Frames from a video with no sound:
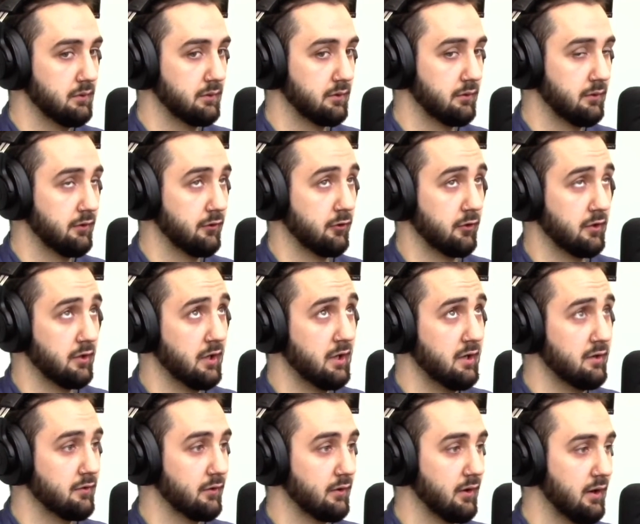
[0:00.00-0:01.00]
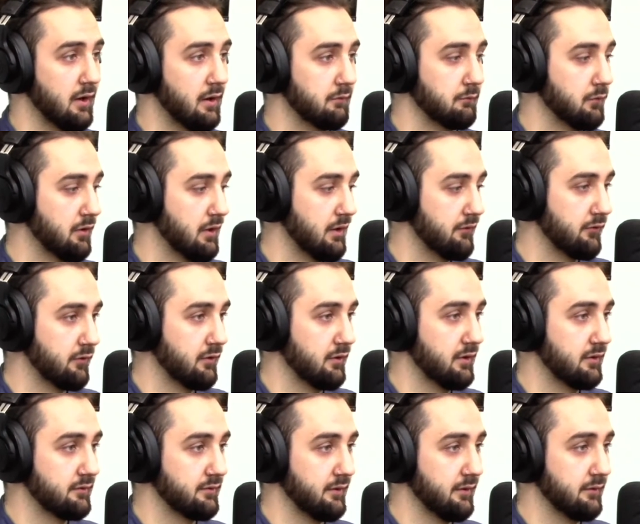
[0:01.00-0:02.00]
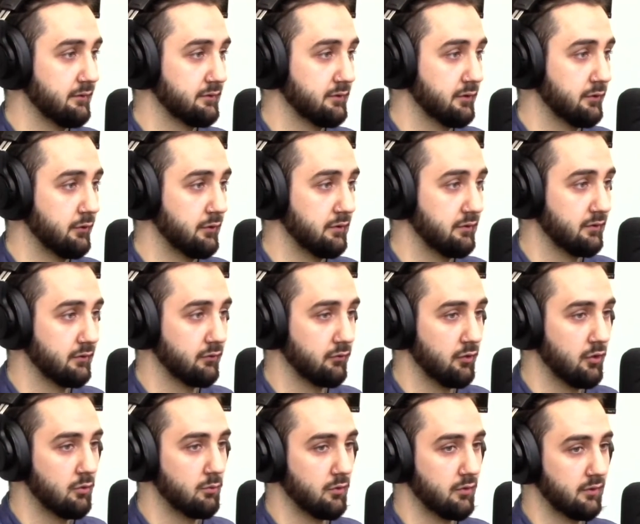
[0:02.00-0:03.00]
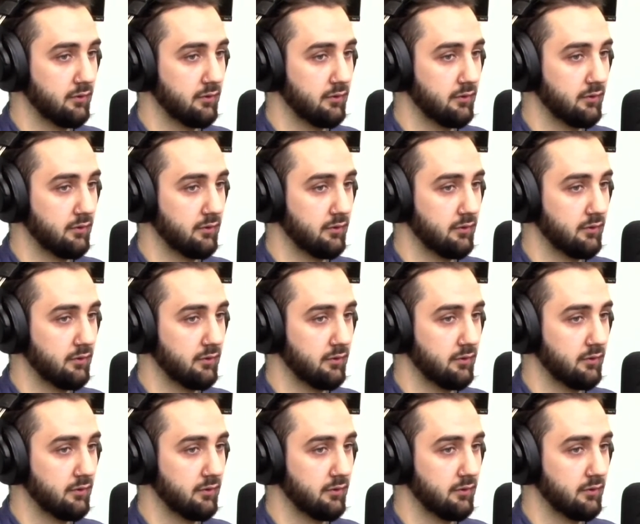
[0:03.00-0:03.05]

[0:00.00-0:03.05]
creator on whatever it is going to grow more.